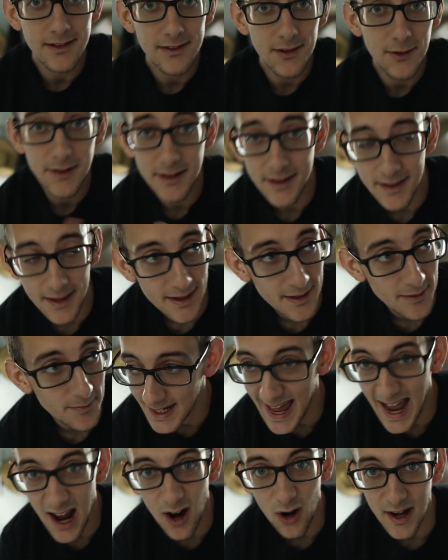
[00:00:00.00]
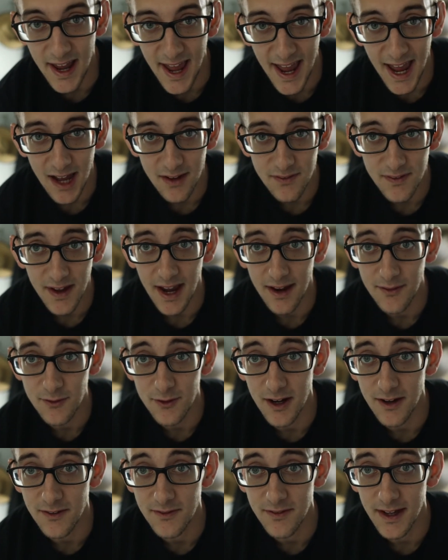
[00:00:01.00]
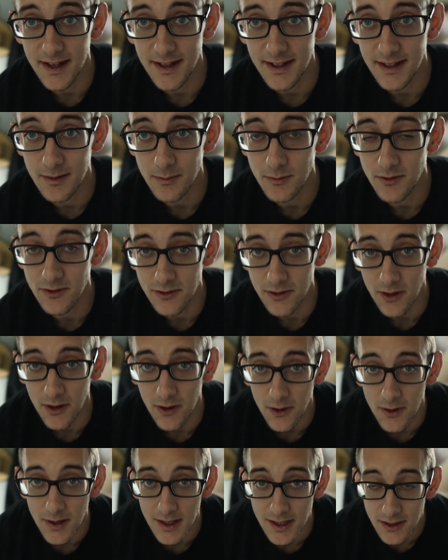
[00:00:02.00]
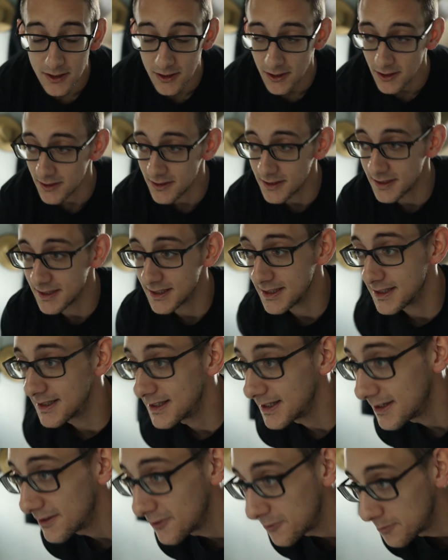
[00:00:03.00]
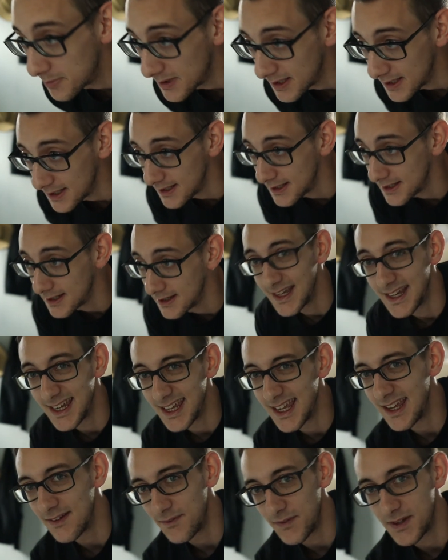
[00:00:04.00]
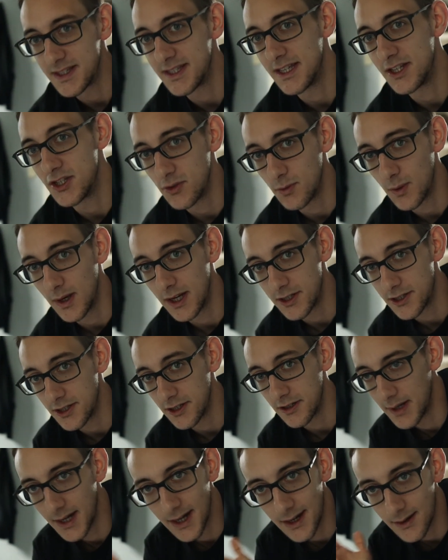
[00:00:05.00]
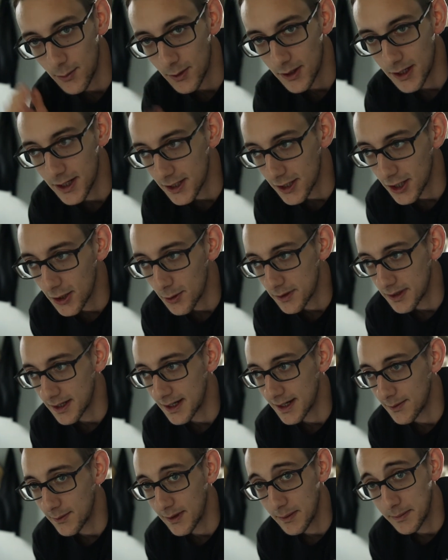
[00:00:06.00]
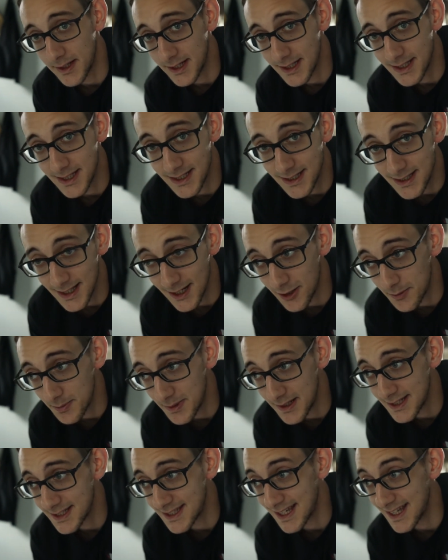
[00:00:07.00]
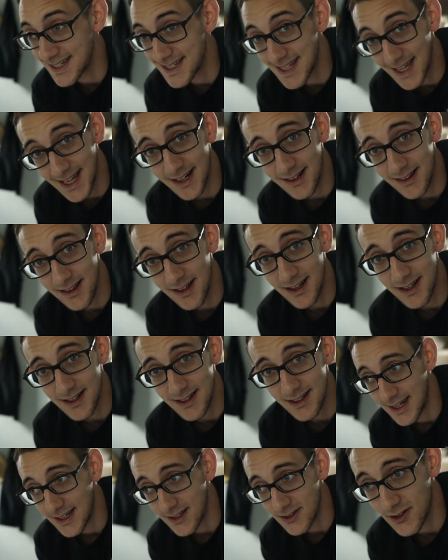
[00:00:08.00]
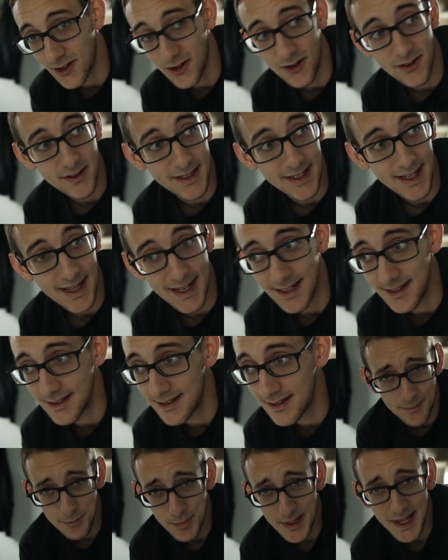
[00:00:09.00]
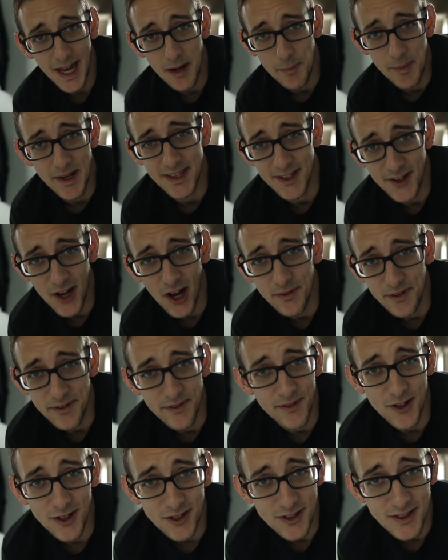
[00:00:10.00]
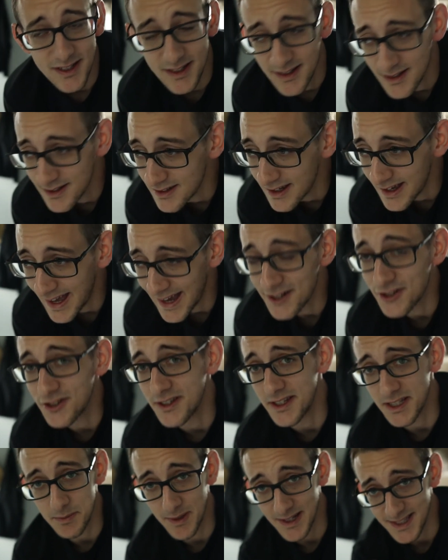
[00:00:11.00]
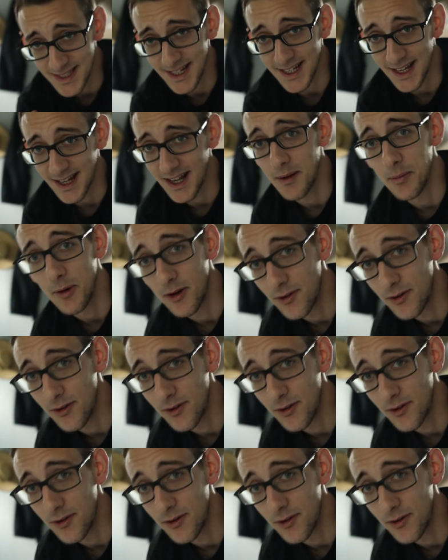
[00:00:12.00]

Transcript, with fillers: it's only like an hour and a half after I fed him, so it could still be an iffy situation, but we're gonna go with it anyway because his therapy is at 10 o'clock and currently eight. We gotta make the coffee first. Actually, it's my second cup